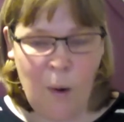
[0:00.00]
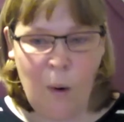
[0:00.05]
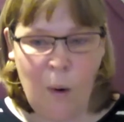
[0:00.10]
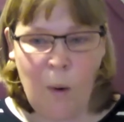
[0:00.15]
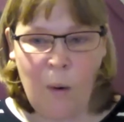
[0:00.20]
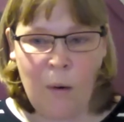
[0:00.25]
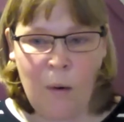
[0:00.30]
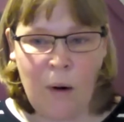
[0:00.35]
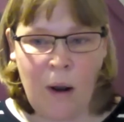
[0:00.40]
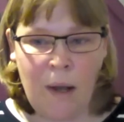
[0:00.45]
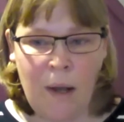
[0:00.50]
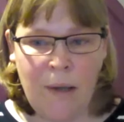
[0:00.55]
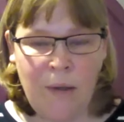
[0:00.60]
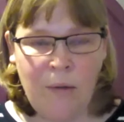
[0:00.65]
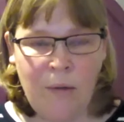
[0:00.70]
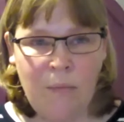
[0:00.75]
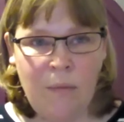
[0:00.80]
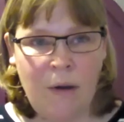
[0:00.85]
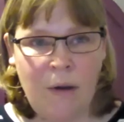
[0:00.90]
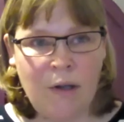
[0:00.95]
Or are
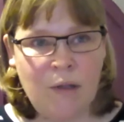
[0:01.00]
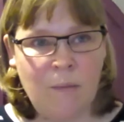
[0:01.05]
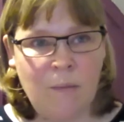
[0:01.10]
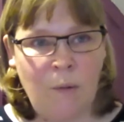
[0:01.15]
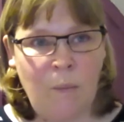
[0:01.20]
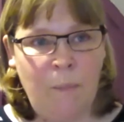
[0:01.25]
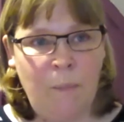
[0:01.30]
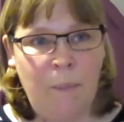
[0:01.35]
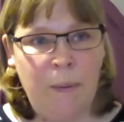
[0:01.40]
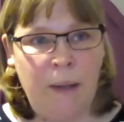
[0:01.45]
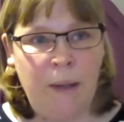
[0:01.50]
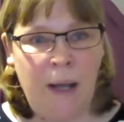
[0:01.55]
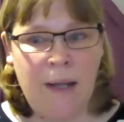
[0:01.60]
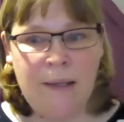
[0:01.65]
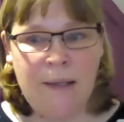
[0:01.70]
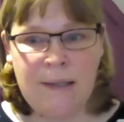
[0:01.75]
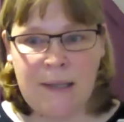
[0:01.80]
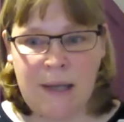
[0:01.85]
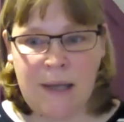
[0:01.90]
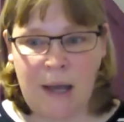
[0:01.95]
you much more
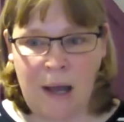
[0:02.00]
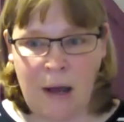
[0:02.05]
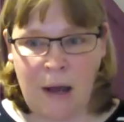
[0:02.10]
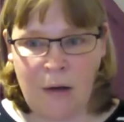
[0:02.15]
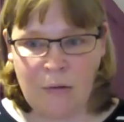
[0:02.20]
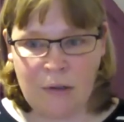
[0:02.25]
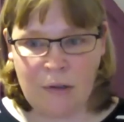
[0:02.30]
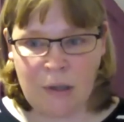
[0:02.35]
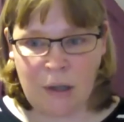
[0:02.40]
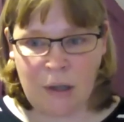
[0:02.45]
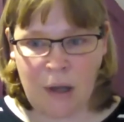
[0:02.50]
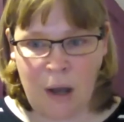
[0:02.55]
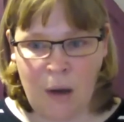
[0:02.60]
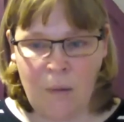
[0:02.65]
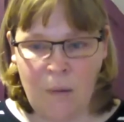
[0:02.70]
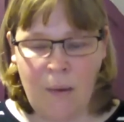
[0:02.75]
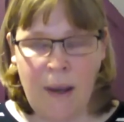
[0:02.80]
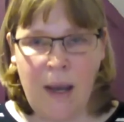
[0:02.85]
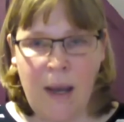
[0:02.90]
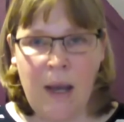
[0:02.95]
blunt,
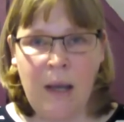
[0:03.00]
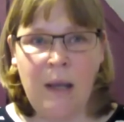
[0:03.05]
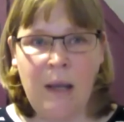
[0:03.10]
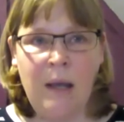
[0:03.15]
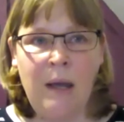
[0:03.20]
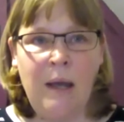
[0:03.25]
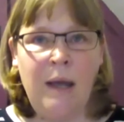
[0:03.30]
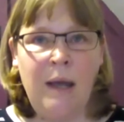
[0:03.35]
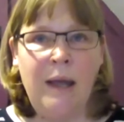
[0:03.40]
outgoing,